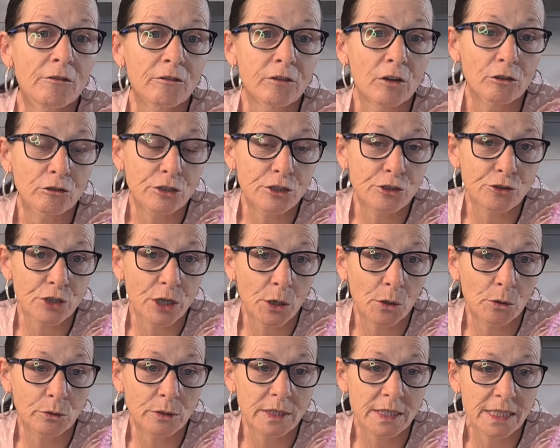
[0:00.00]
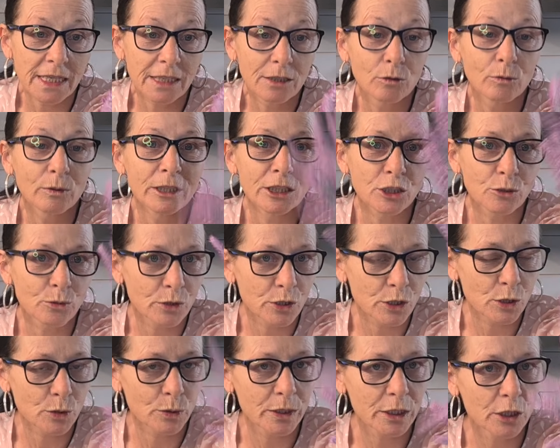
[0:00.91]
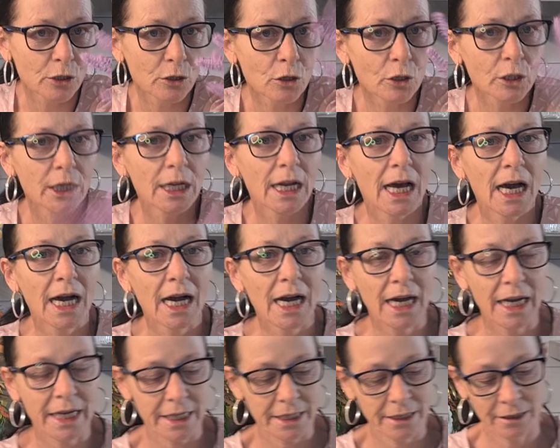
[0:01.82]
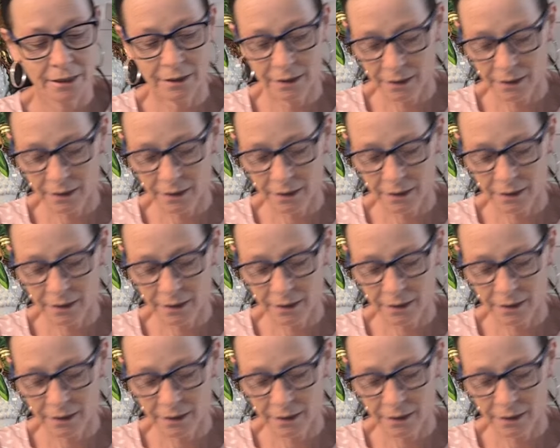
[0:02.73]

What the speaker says: Floristry Wholesale when she was doing an online